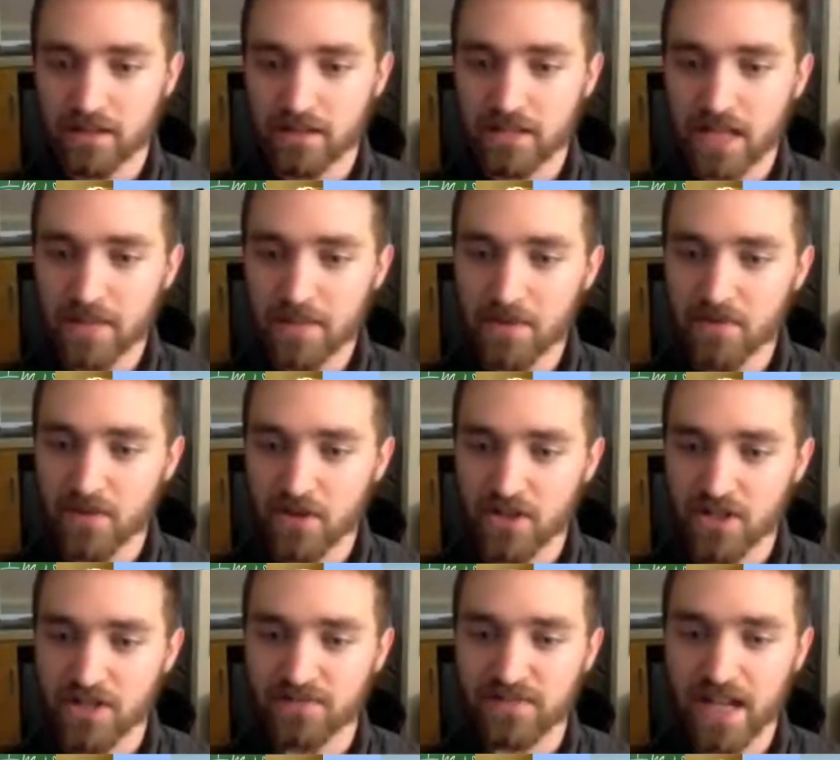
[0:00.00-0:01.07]
demo version
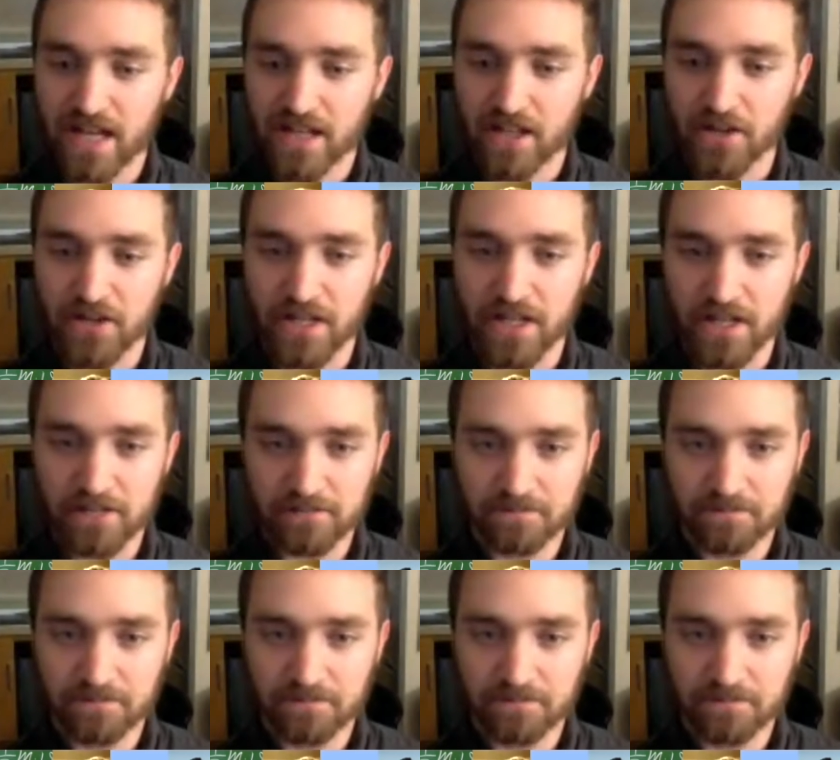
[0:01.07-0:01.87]
of Deco here.